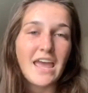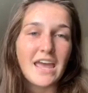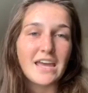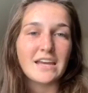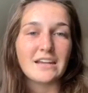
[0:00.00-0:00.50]

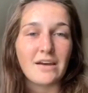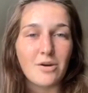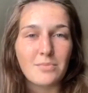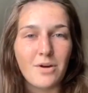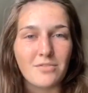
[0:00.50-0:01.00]
And I
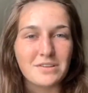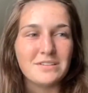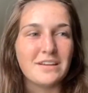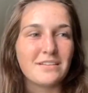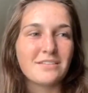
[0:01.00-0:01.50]
hope y'all
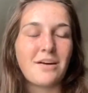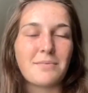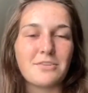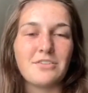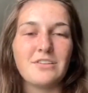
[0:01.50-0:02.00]
really take this
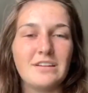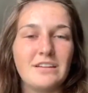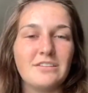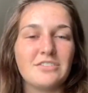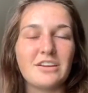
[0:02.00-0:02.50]

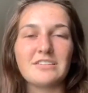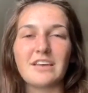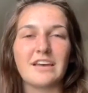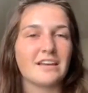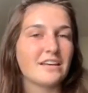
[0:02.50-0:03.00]
opportunity to just
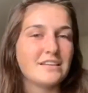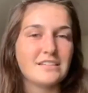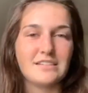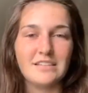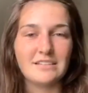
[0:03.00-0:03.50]
like
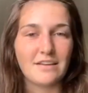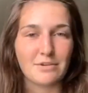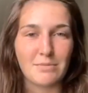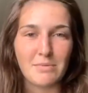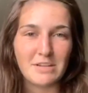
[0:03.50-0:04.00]
seize
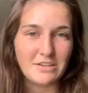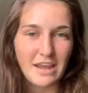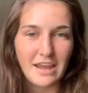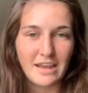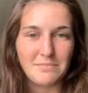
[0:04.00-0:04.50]
every moment you
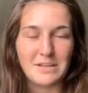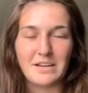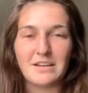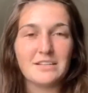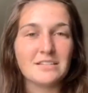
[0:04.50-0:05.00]
can,
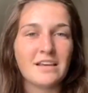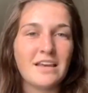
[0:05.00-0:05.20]
because